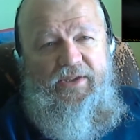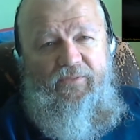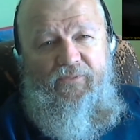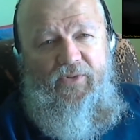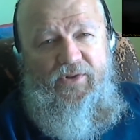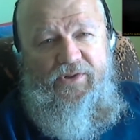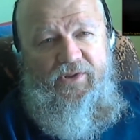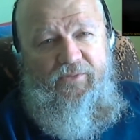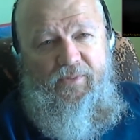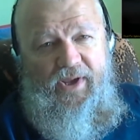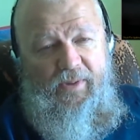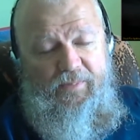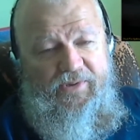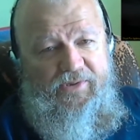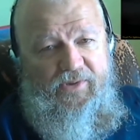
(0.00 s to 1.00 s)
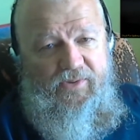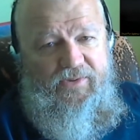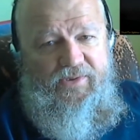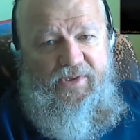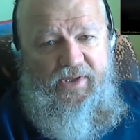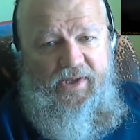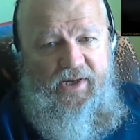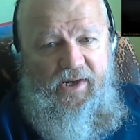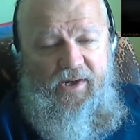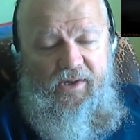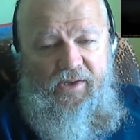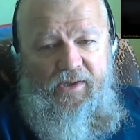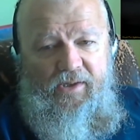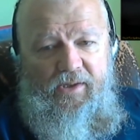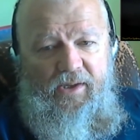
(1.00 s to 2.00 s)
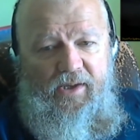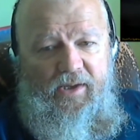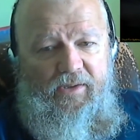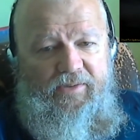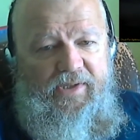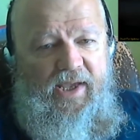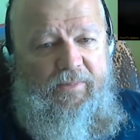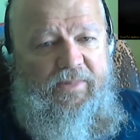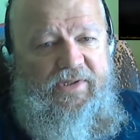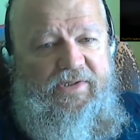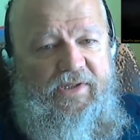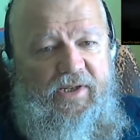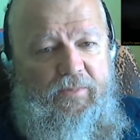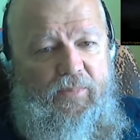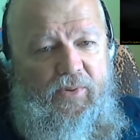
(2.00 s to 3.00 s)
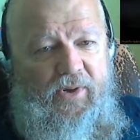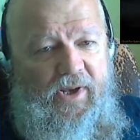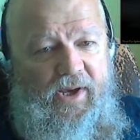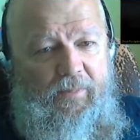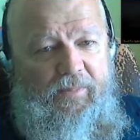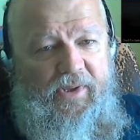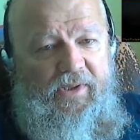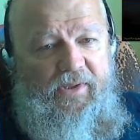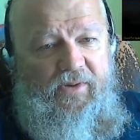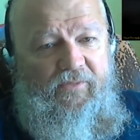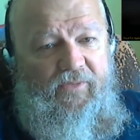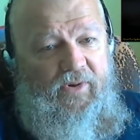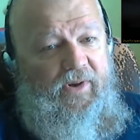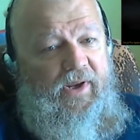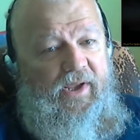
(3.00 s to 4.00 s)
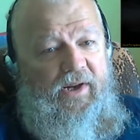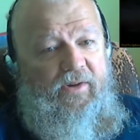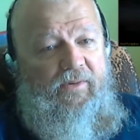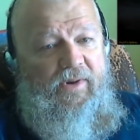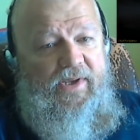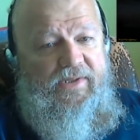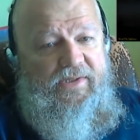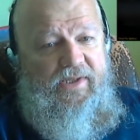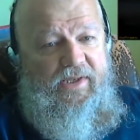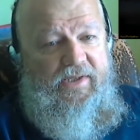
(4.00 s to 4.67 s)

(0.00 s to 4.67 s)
the first three episodes that uh, uh, Tamas did put up, and they're very interesting.